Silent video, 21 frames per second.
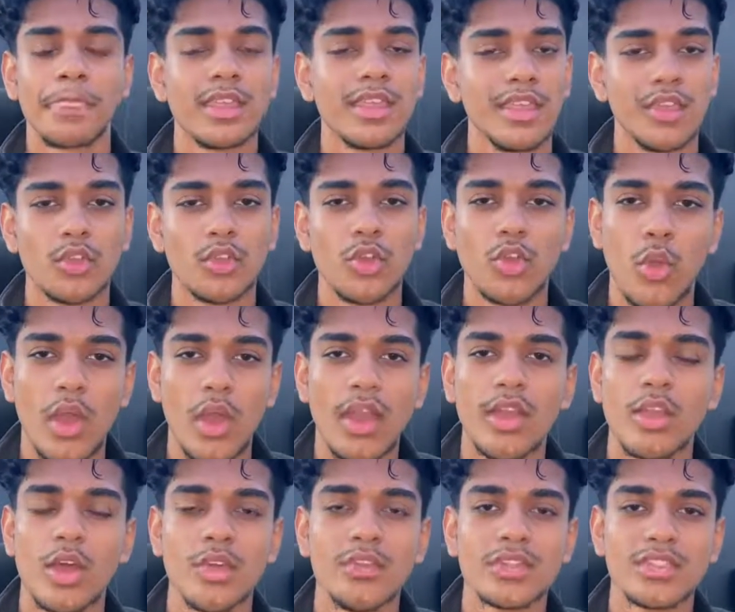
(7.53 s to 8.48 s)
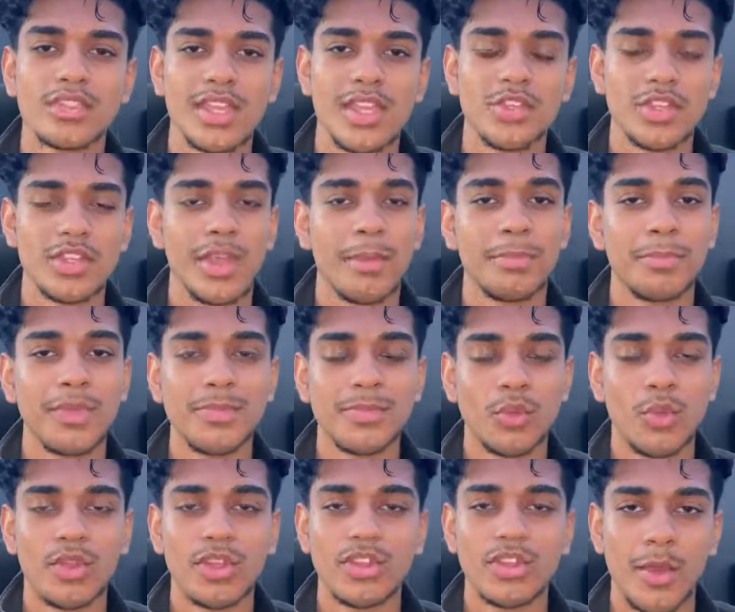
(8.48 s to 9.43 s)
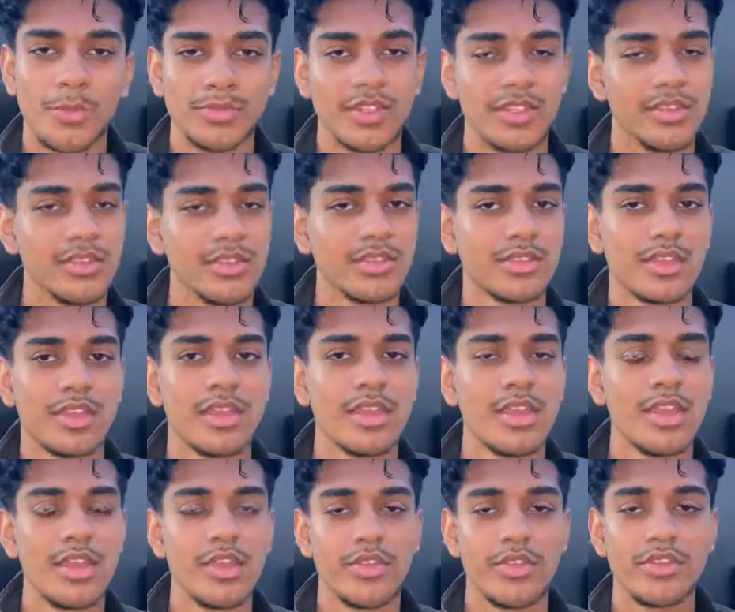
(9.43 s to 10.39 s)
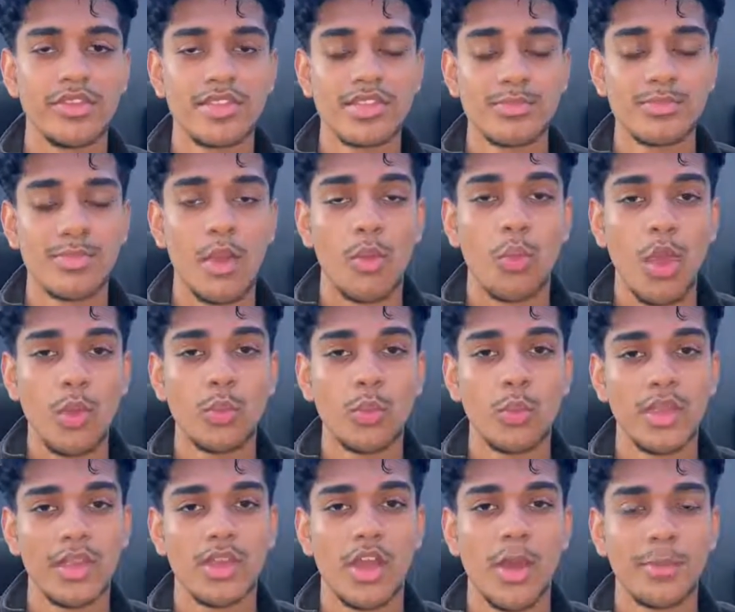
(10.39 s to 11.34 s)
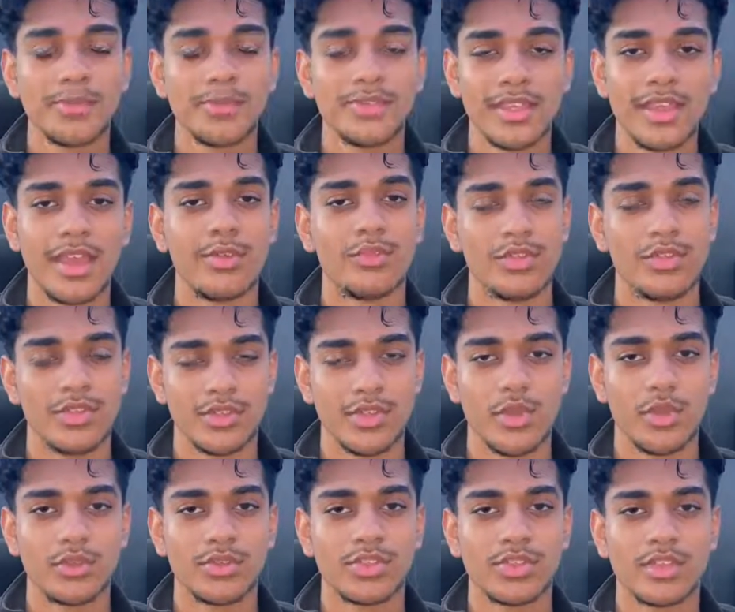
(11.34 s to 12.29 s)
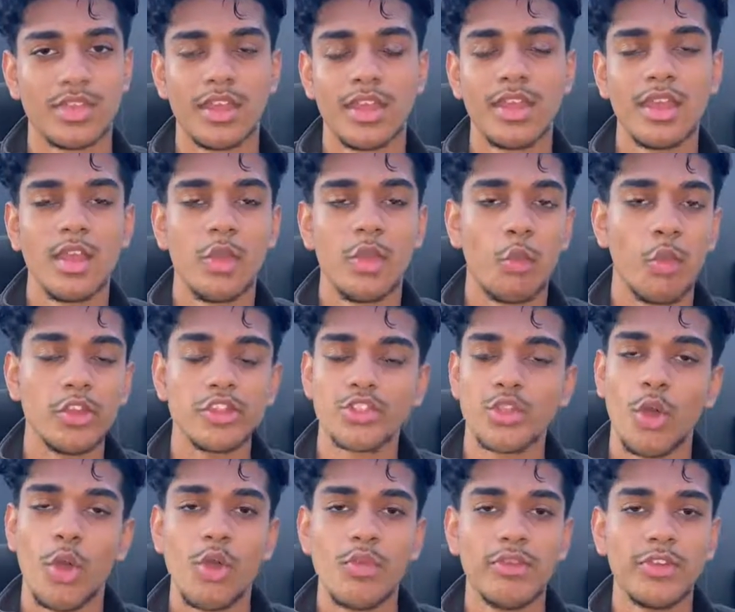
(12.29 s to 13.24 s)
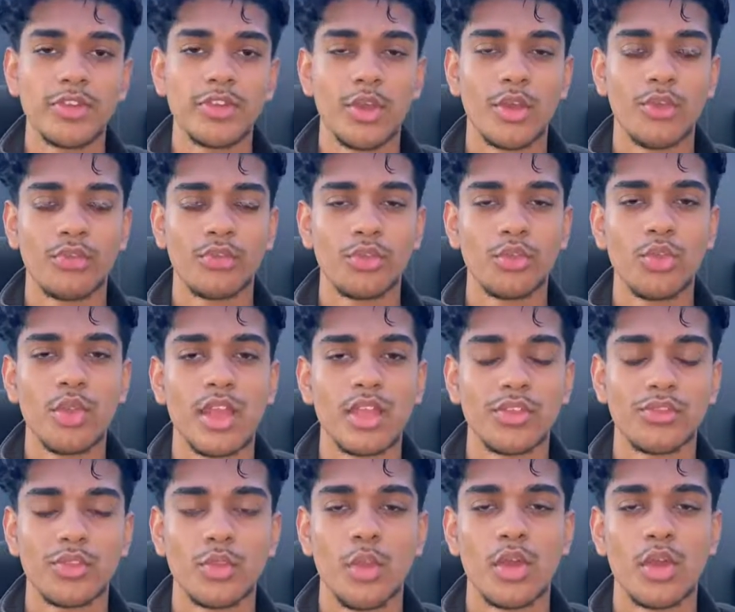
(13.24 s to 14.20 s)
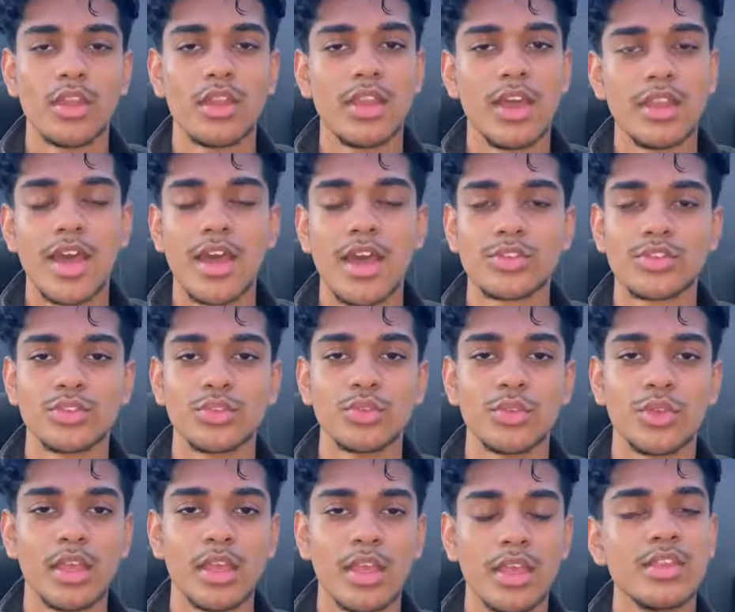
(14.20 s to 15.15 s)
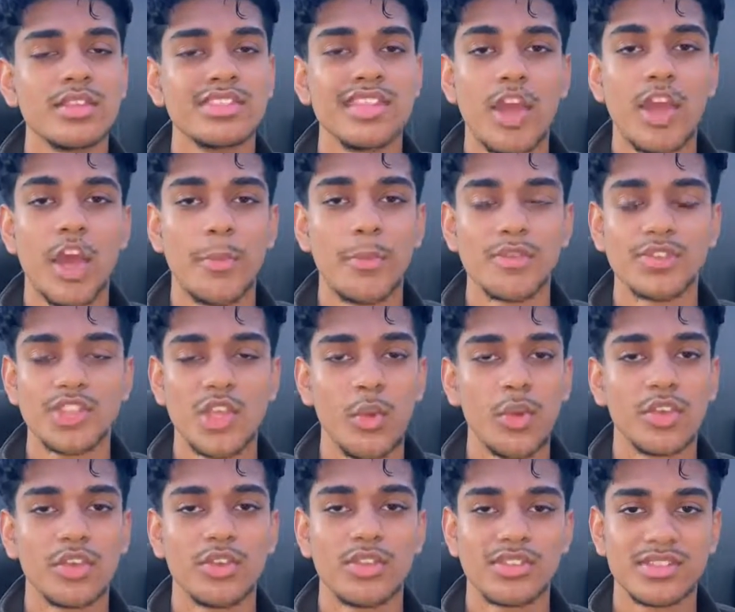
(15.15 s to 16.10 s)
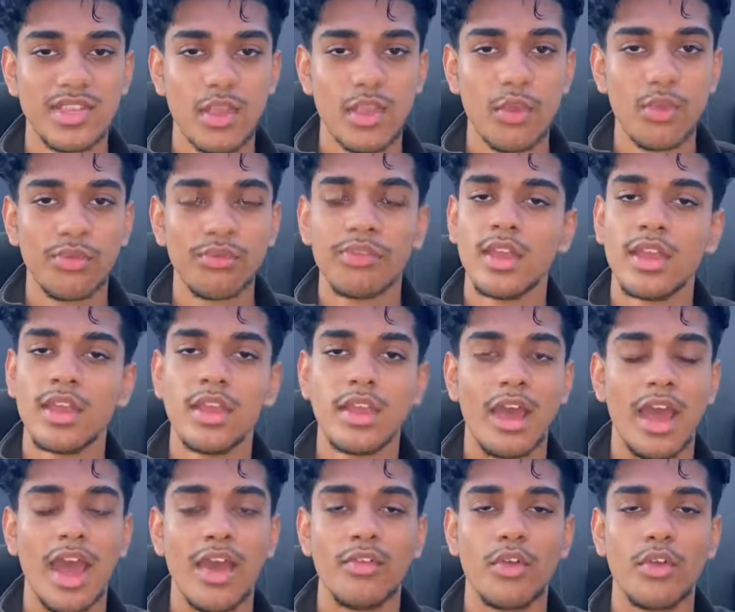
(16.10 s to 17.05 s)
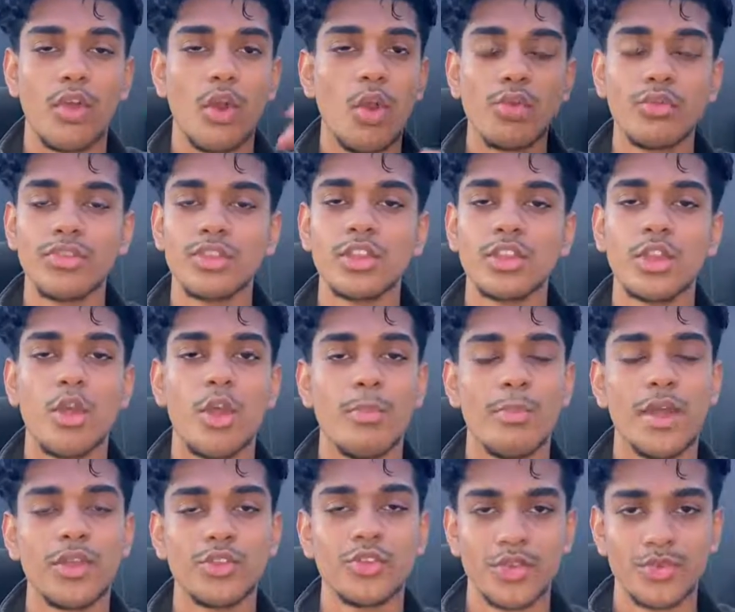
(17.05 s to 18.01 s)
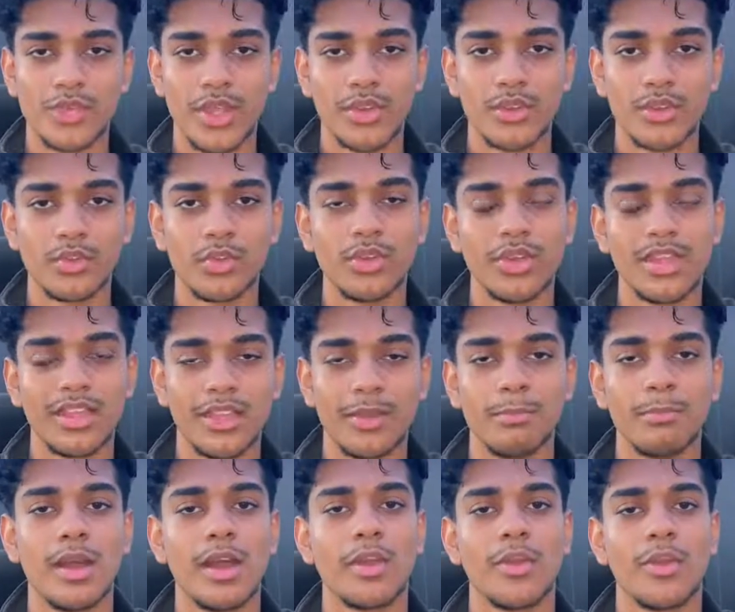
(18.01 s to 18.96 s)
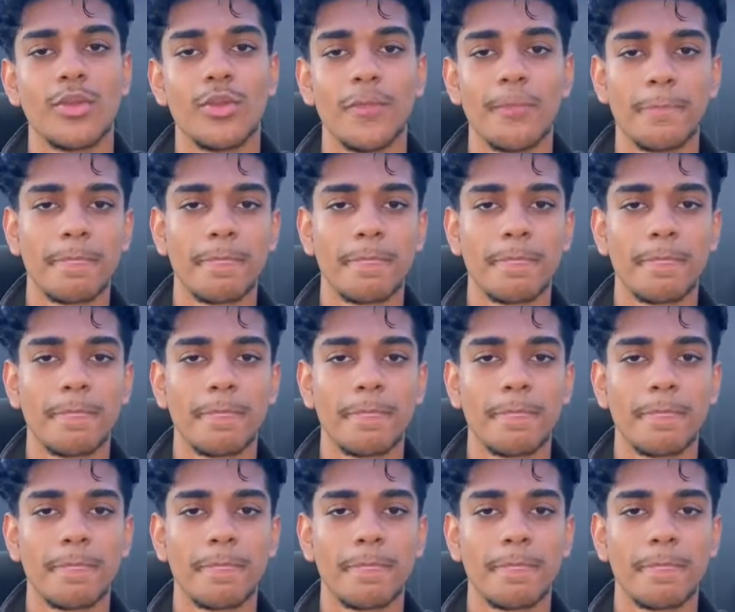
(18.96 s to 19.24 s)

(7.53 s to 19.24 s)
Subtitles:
It got quite a lot of attention and people wanted updates. So this is my 1 week update and results. Watch the whole video through, and if you want to learn how to set up a STOIC yourself, I have a whole video on my YouTube channel, link in bio.